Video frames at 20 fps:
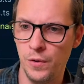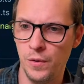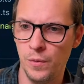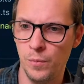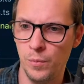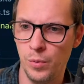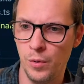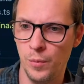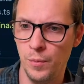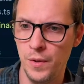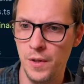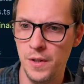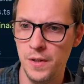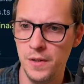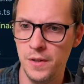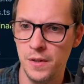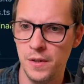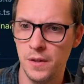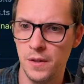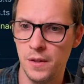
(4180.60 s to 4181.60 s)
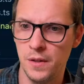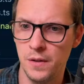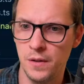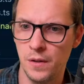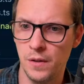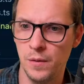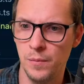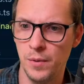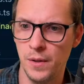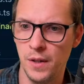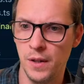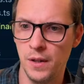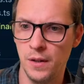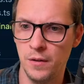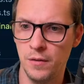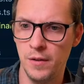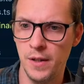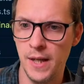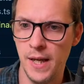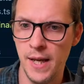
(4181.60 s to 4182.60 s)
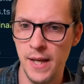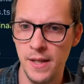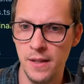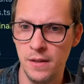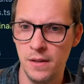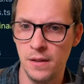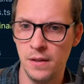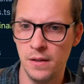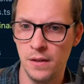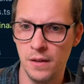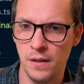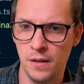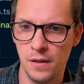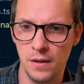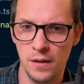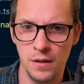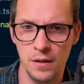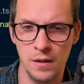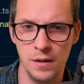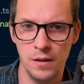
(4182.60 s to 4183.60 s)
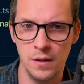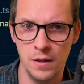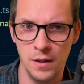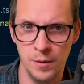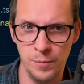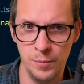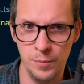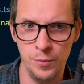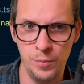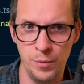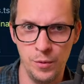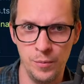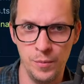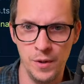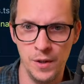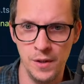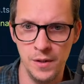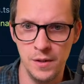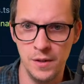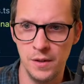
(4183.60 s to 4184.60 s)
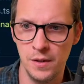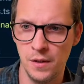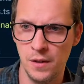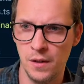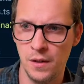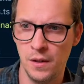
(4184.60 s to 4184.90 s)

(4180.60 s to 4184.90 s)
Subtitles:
promise, it's going to be create output promise,